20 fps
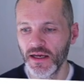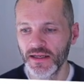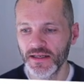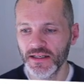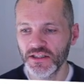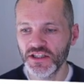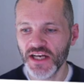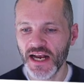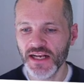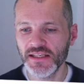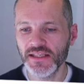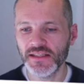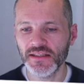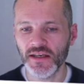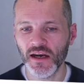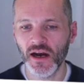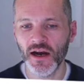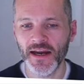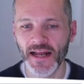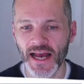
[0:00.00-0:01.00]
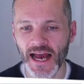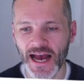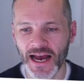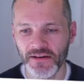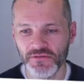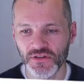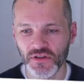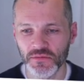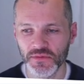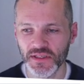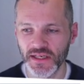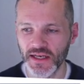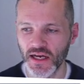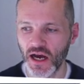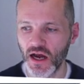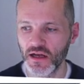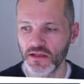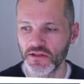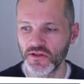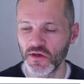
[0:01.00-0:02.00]
then chances are they have something
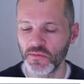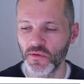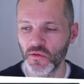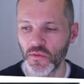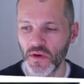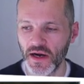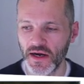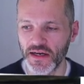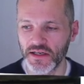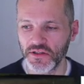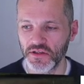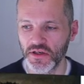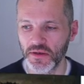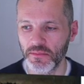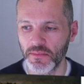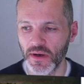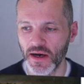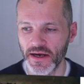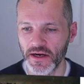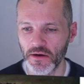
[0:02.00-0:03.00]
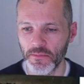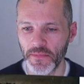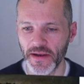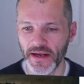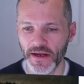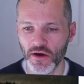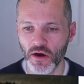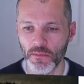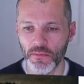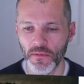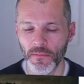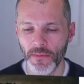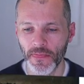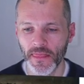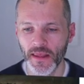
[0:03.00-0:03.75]
on SuperRare that you can buy or pick up.